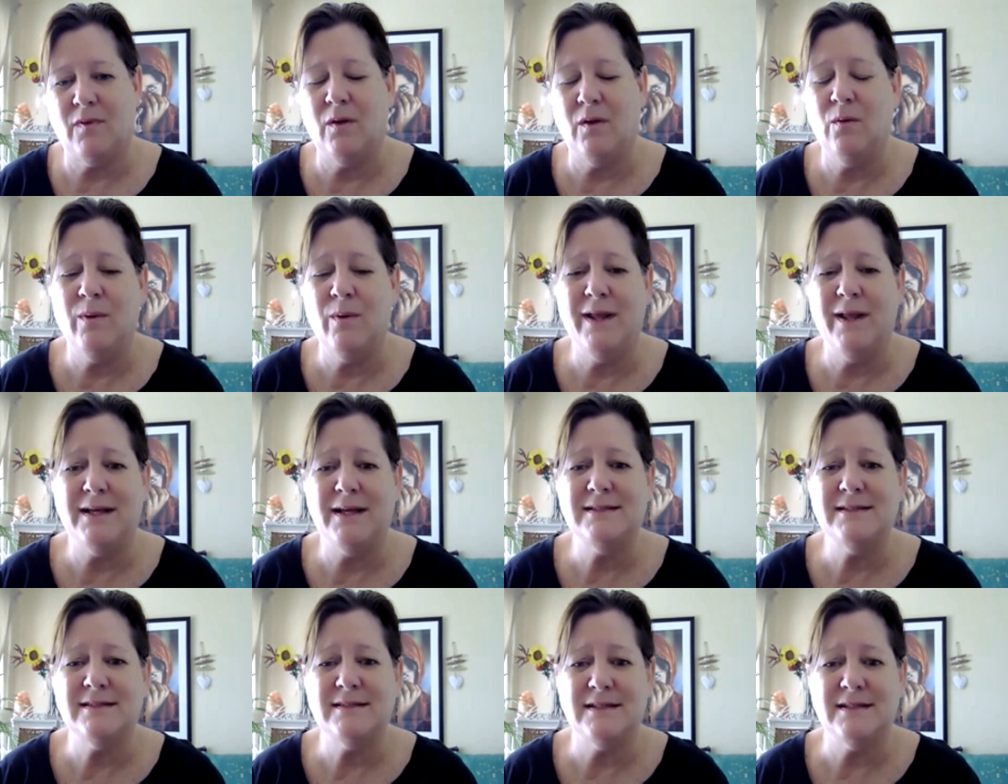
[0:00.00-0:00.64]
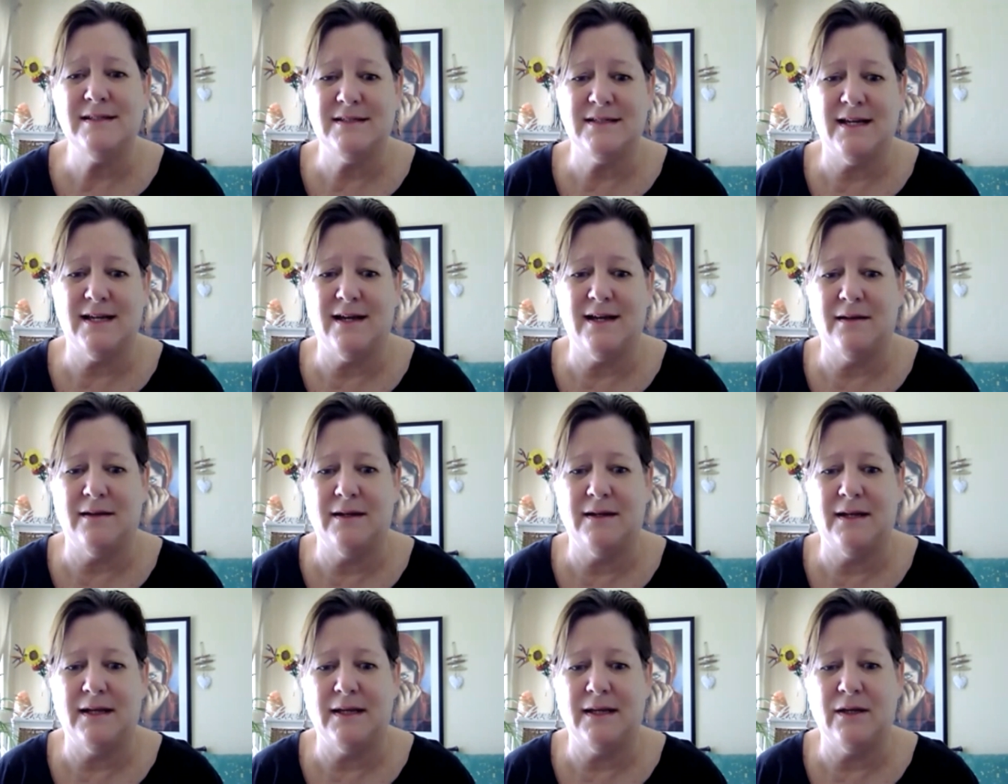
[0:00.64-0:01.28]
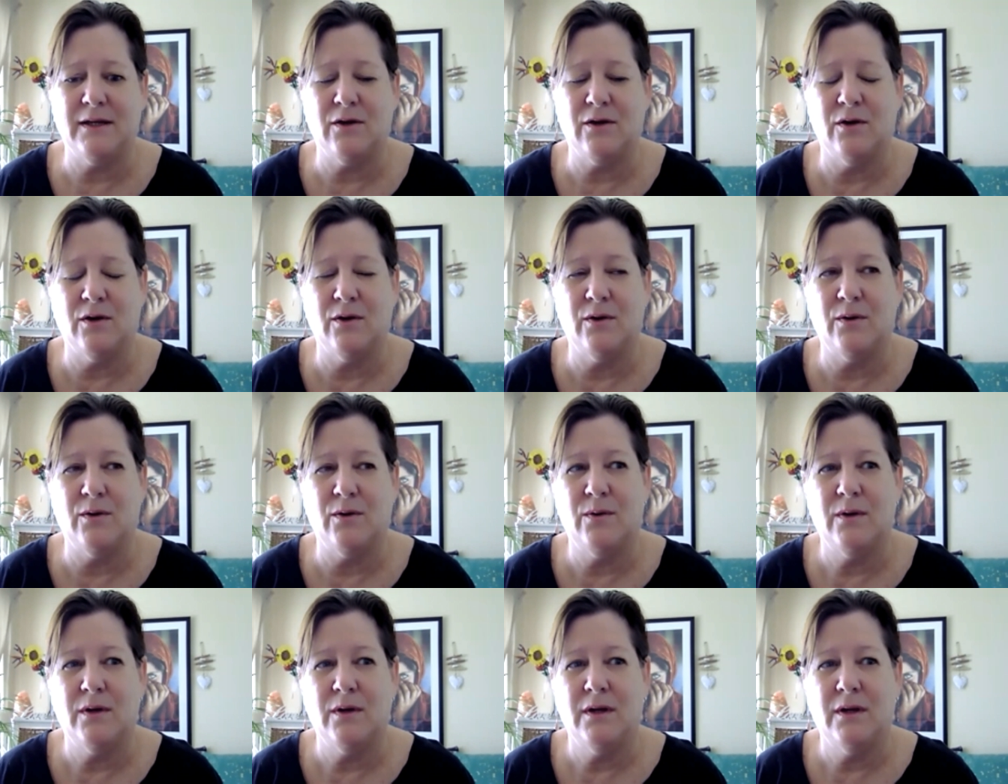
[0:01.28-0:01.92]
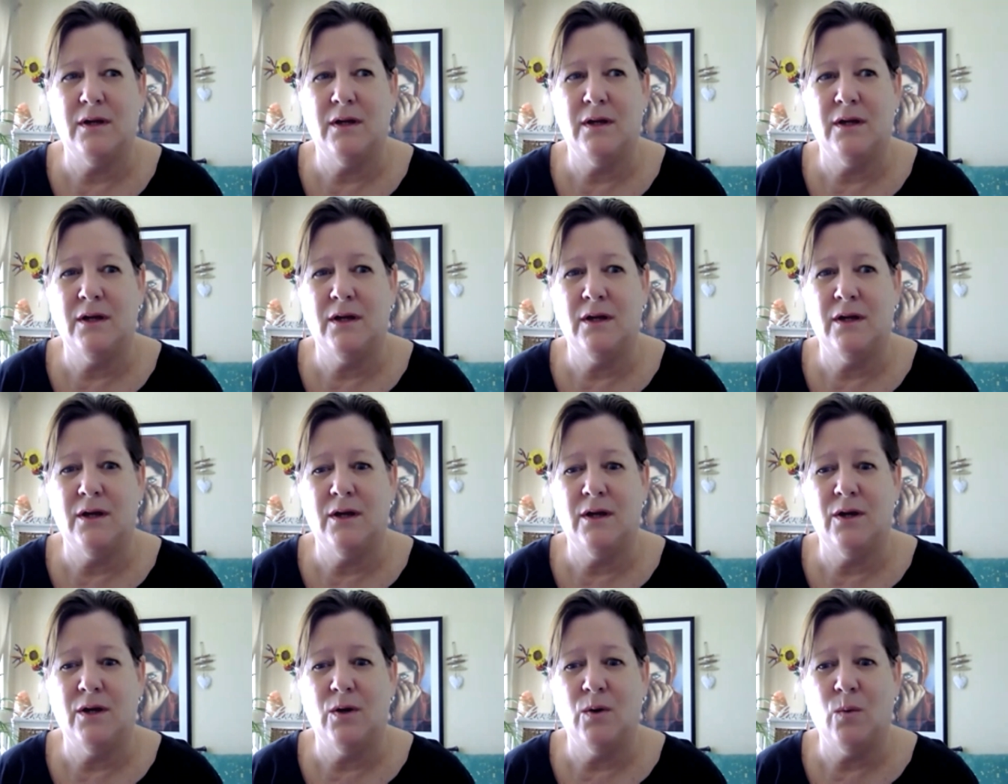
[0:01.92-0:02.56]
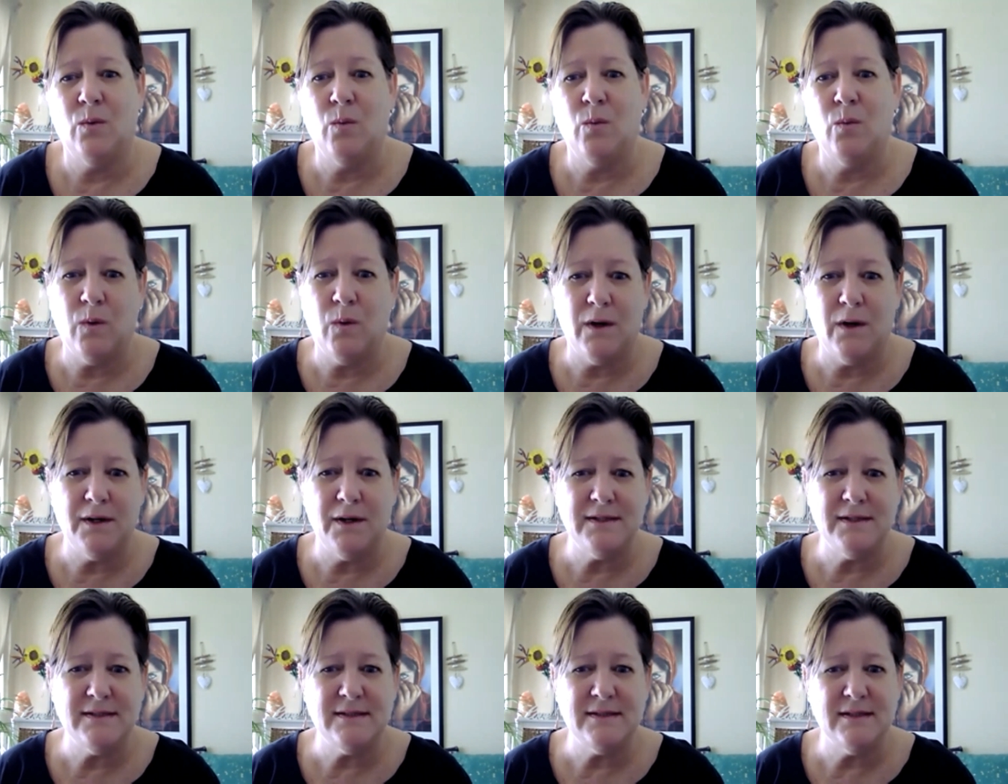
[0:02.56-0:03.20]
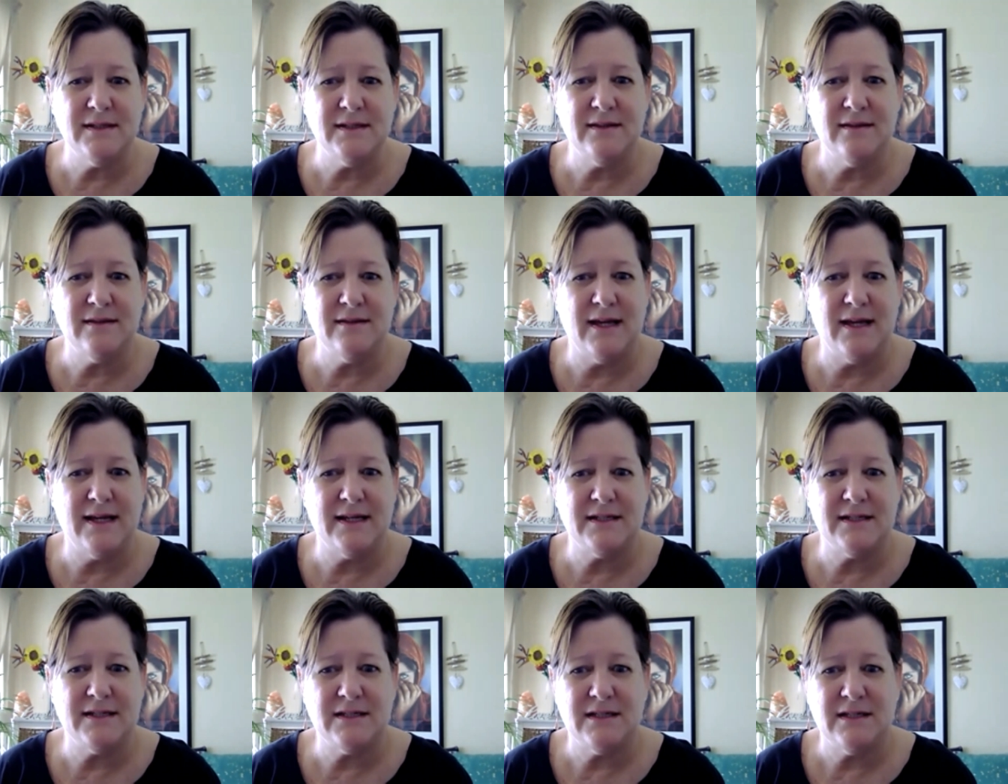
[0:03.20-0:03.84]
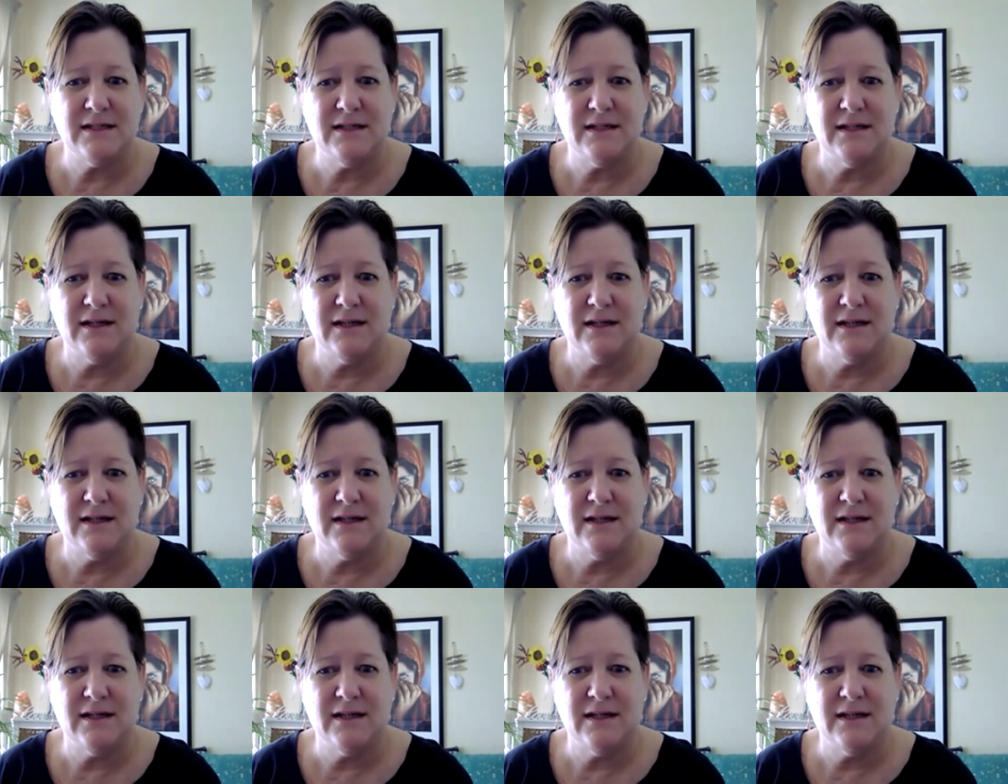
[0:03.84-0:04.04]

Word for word: when I sit down and I go, what is it that